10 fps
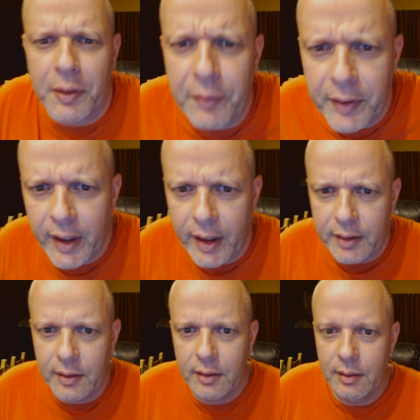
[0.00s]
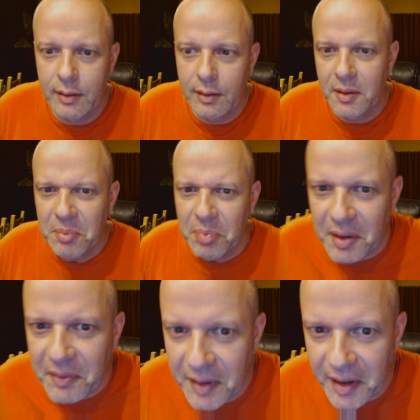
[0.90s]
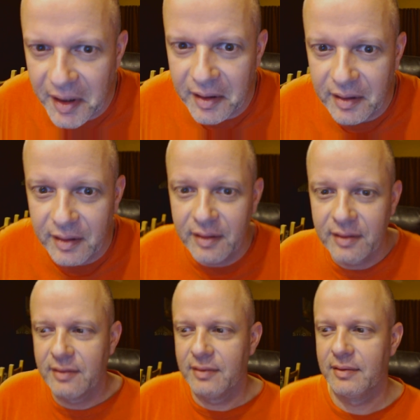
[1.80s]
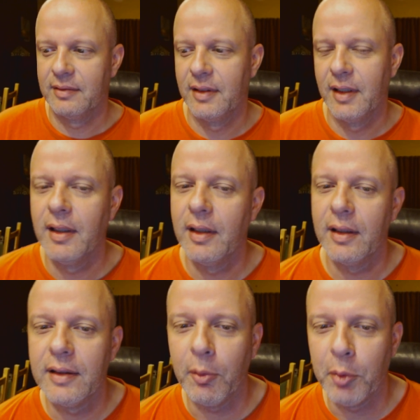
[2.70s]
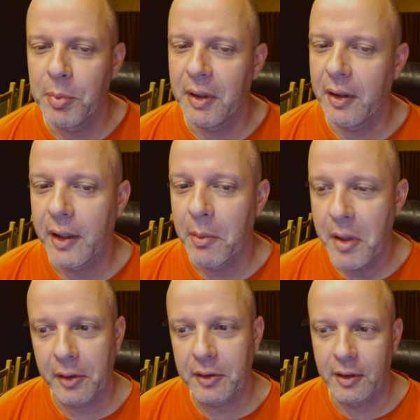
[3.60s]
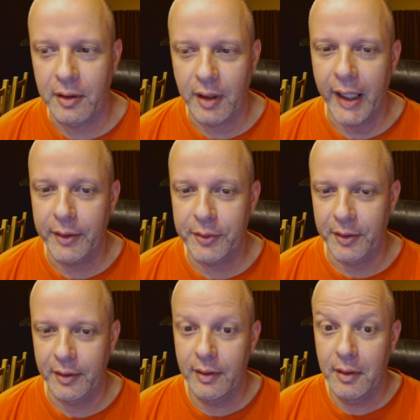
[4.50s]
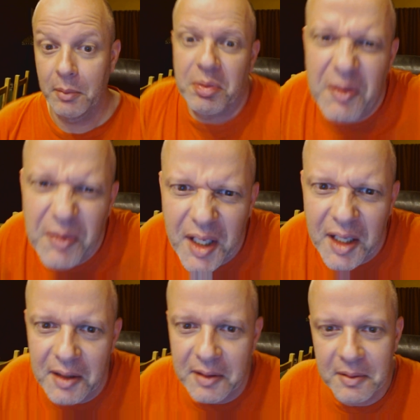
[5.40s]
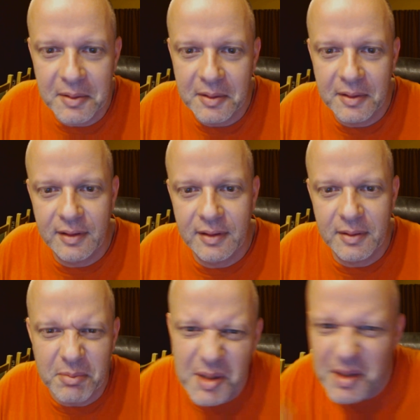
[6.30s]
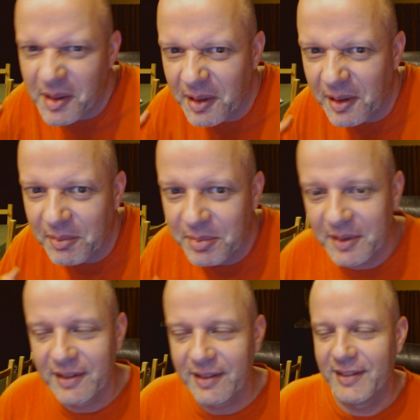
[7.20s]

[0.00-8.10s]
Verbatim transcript: Privet. Privet. That would be the American gangster. Privet. What's up?